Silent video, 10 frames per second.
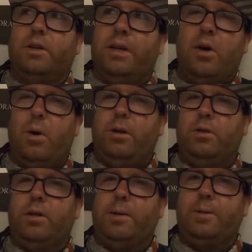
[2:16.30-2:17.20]
you know, I
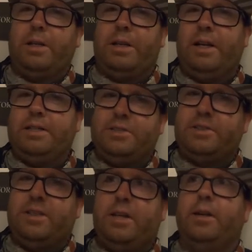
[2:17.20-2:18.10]
look up at the night
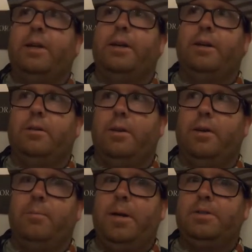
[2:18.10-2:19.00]
sky
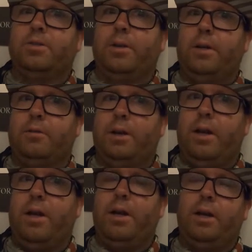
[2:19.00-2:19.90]
like basically every
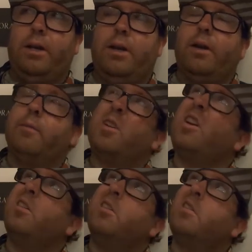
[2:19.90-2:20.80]
night, and I'm
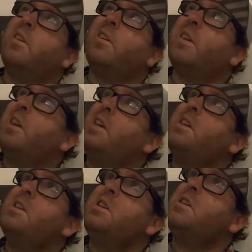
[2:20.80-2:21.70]
kind of like,
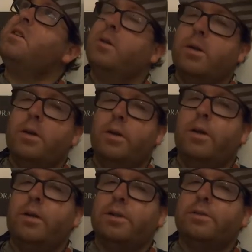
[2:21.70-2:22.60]

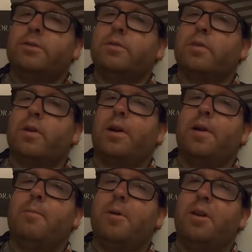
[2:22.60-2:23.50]
nice,
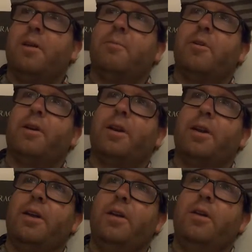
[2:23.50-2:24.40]
right? But I'm
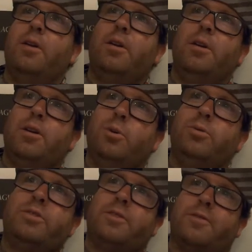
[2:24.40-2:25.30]
like, who
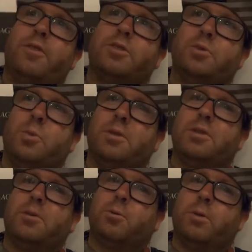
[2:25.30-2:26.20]
was the first
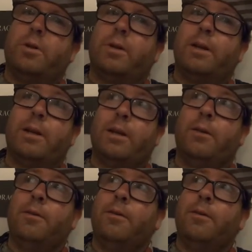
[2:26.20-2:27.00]
one to really